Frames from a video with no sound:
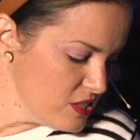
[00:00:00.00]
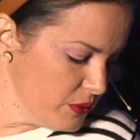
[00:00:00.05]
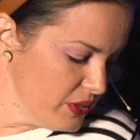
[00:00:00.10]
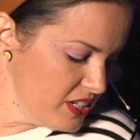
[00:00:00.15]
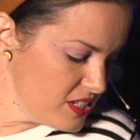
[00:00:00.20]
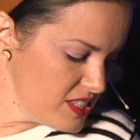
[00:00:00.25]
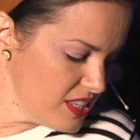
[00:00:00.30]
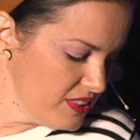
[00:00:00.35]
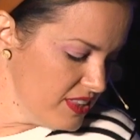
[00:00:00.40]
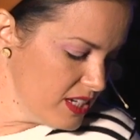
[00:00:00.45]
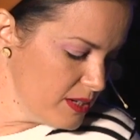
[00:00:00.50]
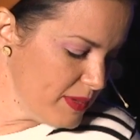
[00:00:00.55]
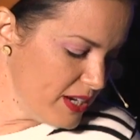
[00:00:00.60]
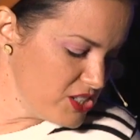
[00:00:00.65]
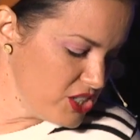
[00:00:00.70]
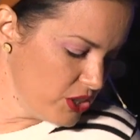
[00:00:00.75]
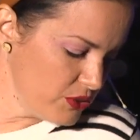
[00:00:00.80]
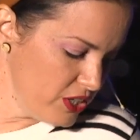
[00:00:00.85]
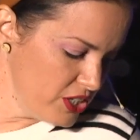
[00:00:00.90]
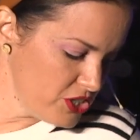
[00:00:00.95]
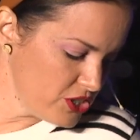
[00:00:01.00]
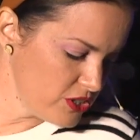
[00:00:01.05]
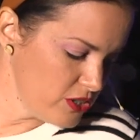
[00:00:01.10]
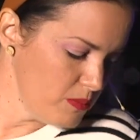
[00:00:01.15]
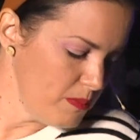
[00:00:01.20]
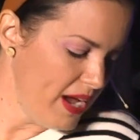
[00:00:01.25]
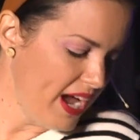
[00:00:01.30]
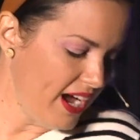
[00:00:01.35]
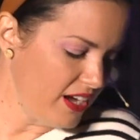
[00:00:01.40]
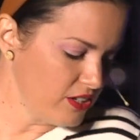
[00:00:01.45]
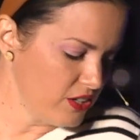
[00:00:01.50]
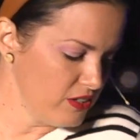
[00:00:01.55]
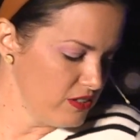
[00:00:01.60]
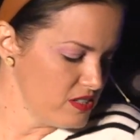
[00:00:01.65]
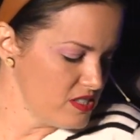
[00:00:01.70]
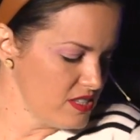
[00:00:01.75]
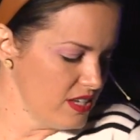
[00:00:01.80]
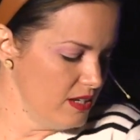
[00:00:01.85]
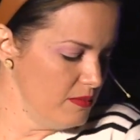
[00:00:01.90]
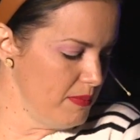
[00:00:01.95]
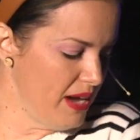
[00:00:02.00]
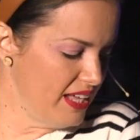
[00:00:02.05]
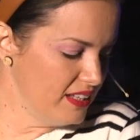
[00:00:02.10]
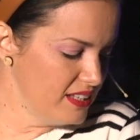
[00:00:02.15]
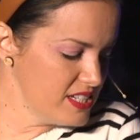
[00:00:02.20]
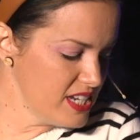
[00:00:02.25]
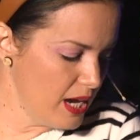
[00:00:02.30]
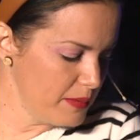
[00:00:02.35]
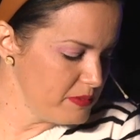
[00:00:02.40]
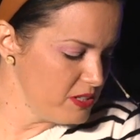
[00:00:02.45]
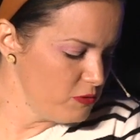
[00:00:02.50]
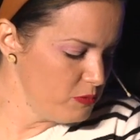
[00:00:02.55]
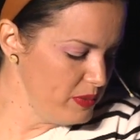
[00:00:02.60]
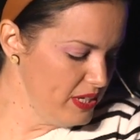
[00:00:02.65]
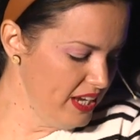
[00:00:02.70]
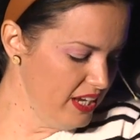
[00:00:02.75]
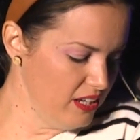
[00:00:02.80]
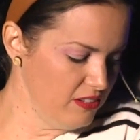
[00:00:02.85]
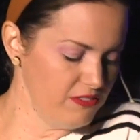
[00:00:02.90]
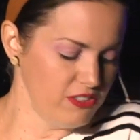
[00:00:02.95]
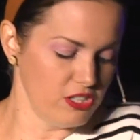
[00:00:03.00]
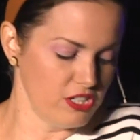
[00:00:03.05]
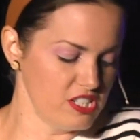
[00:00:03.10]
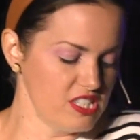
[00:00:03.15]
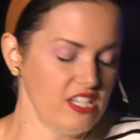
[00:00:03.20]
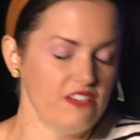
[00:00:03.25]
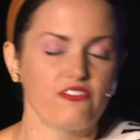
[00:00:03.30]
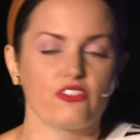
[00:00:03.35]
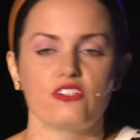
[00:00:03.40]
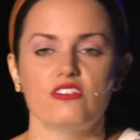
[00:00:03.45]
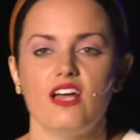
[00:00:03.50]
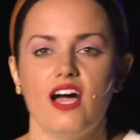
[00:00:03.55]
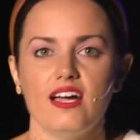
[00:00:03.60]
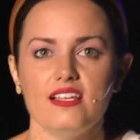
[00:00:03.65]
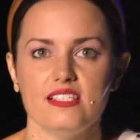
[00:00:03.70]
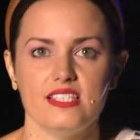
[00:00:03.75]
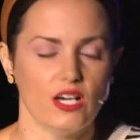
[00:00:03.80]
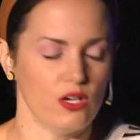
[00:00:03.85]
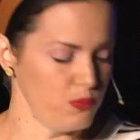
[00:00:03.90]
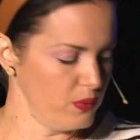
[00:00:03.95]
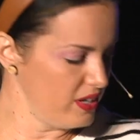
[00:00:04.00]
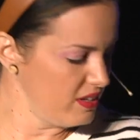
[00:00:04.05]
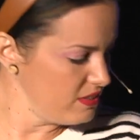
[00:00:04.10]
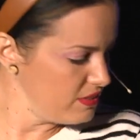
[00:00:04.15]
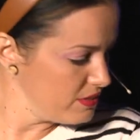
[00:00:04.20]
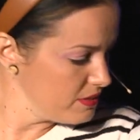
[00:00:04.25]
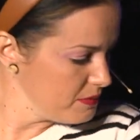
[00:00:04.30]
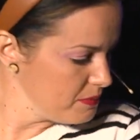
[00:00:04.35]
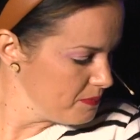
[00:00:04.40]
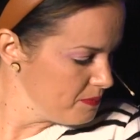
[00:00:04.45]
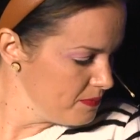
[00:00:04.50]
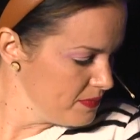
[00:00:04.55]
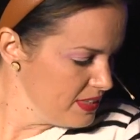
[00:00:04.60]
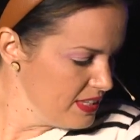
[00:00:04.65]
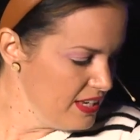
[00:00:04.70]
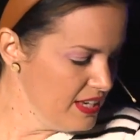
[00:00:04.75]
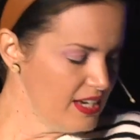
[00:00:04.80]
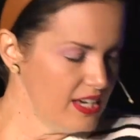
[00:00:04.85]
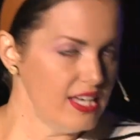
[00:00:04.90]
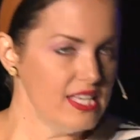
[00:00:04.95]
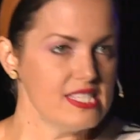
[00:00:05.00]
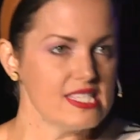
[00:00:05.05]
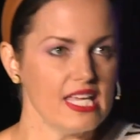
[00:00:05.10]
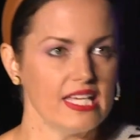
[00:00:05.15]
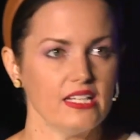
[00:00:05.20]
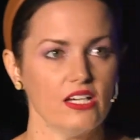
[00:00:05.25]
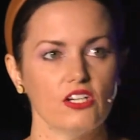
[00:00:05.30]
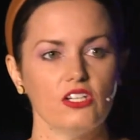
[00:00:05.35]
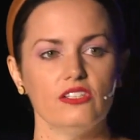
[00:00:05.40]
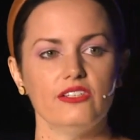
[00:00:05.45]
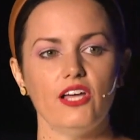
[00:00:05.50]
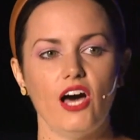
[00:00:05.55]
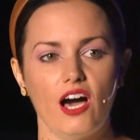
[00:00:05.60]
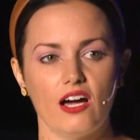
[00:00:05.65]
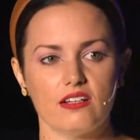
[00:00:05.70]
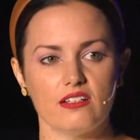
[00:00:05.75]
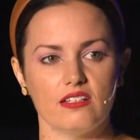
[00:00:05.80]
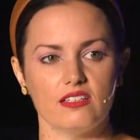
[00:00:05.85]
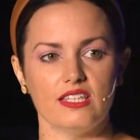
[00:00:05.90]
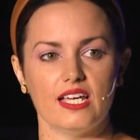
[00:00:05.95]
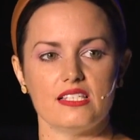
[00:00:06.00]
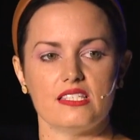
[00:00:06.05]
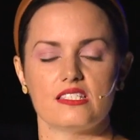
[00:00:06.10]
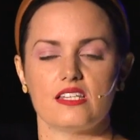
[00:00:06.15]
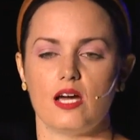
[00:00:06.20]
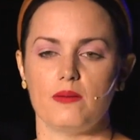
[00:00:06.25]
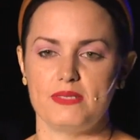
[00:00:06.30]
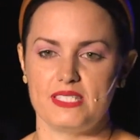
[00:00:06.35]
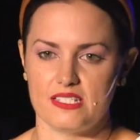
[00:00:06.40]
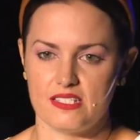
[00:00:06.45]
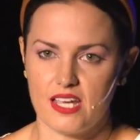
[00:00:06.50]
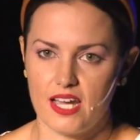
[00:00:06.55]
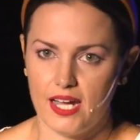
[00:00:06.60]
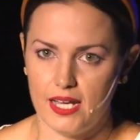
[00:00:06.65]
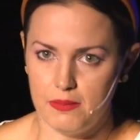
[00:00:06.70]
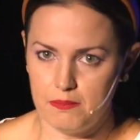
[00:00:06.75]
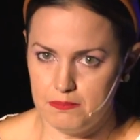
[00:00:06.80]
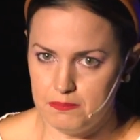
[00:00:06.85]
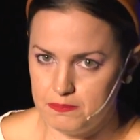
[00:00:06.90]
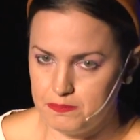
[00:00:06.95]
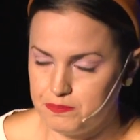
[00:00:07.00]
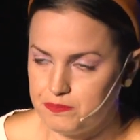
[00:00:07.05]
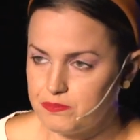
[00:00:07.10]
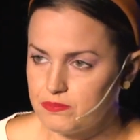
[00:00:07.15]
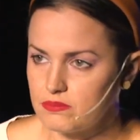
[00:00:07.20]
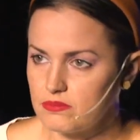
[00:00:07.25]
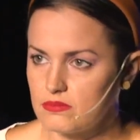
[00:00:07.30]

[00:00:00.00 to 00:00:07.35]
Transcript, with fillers: So here's the thing about generational patterns and maladaptive behaviors. If they're not dealt with, it's like a clock that stops in time.